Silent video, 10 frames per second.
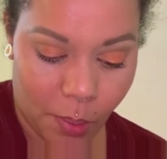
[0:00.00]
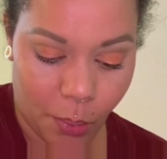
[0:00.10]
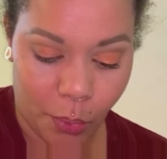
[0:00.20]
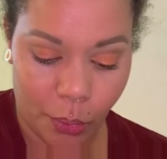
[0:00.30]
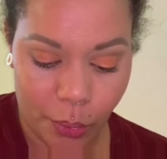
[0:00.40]

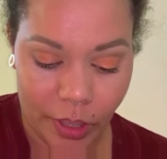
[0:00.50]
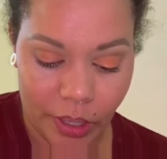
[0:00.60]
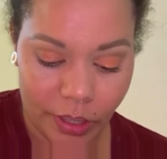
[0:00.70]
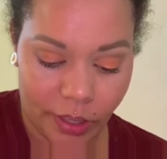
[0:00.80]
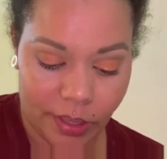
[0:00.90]
I'm
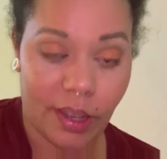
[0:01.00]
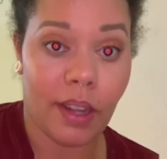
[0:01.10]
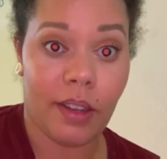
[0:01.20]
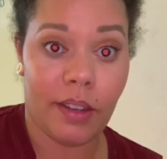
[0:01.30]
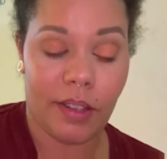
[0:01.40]
real
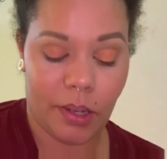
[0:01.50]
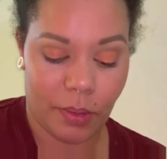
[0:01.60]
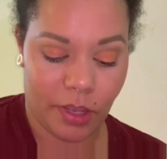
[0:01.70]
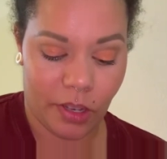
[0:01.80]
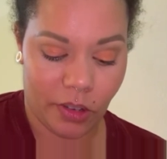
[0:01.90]
excited to
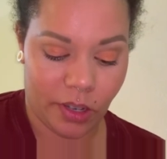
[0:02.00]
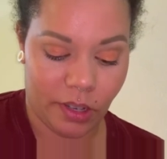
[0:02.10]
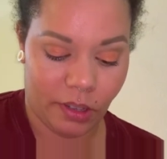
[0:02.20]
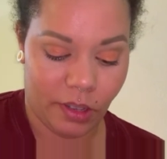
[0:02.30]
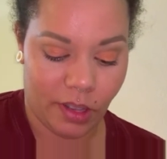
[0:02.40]
see what these are
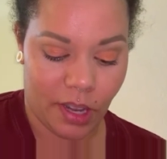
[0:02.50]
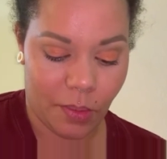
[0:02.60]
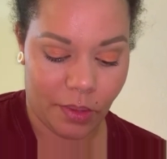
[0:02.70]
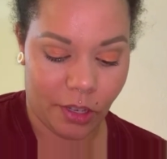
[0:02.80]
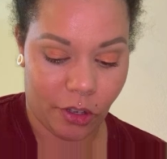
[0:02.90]
going to look like
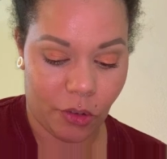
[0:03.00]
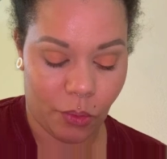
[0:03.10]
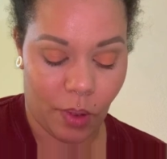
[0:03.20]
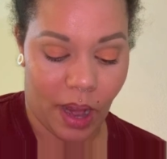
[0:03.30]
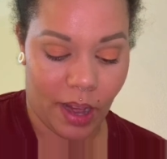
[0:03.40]
when they're
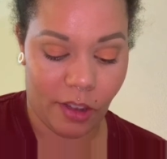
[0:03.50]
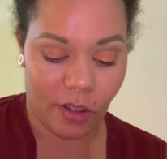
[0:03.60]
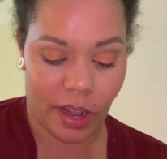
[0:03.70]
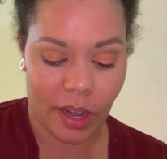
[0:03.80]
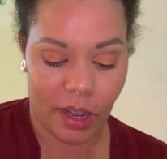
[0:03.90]
dry,
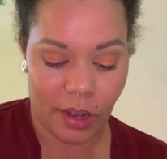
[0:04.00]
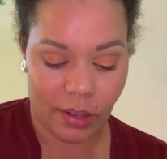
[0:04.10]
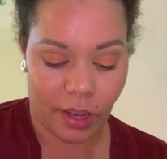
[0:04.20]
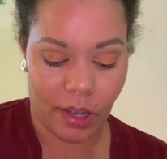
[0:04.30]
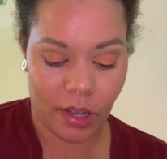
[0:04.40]
dry,
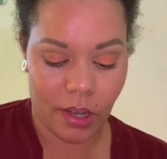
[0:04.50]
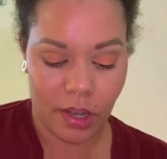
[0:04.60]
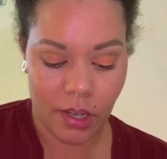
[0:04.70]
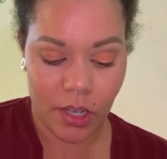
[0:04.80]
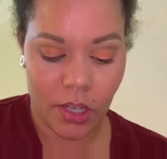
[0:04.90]
like
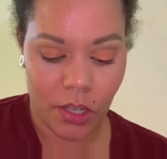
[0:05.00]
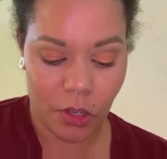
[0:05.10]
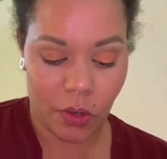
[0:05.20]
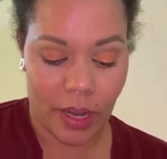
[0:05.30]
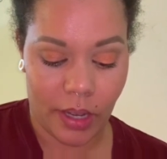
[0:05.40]

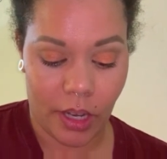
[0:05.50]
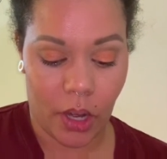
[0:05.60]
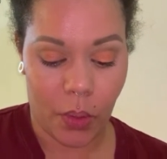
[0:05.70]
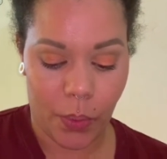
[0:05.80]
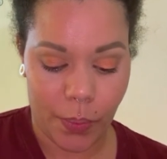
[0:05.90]
ready to
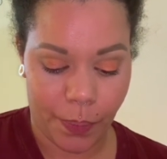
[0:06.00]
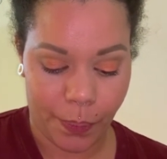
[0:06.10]
go.